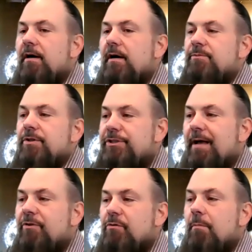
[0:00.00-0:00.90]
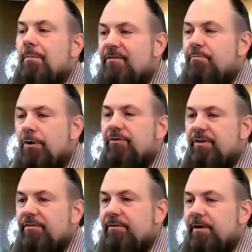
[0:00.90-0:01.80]
Um, so the shop's going to
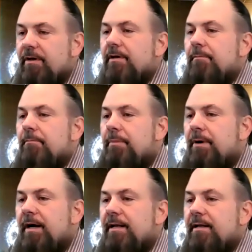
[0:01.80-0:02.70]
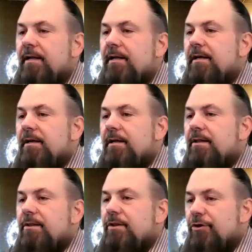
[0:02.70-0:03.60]
replace broken stuff,
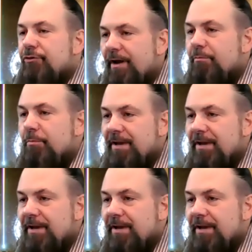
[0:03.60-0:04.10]
but